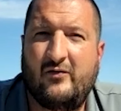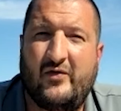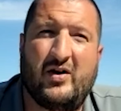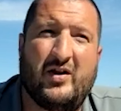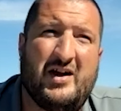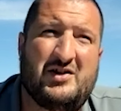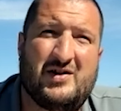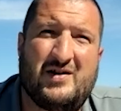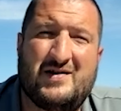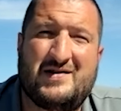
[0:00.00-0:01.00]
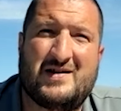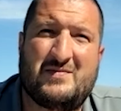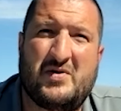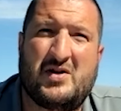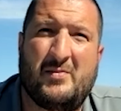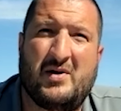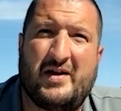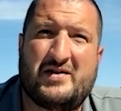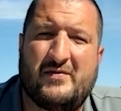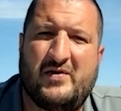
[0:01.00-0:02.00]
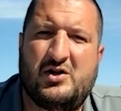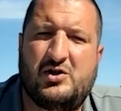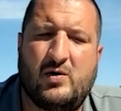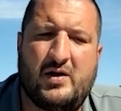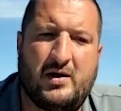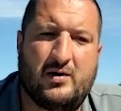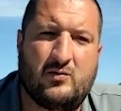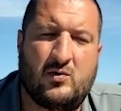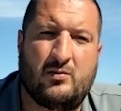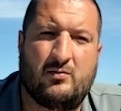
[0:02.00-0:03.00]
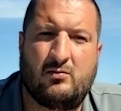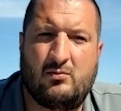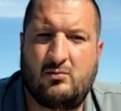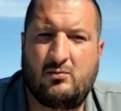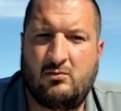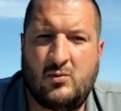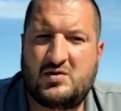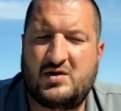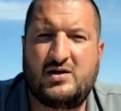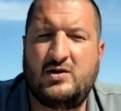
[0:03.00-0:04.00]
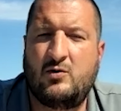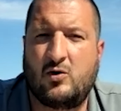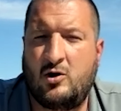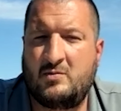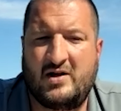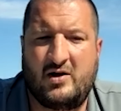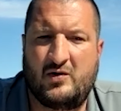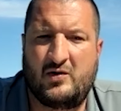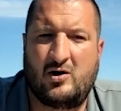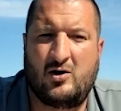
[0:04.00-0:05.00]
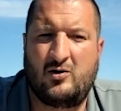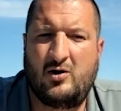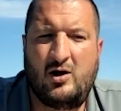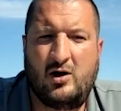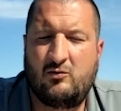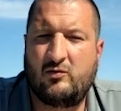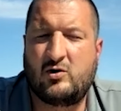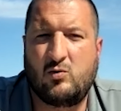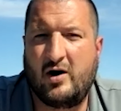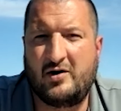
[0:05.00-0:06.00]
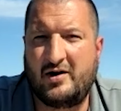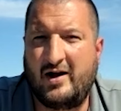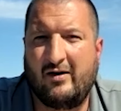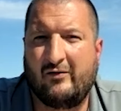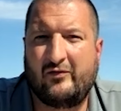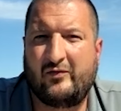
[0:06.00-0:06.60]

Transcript: Ventilation is becoming less of an issue. I think, well, most of these newer homes now, they're all required to have,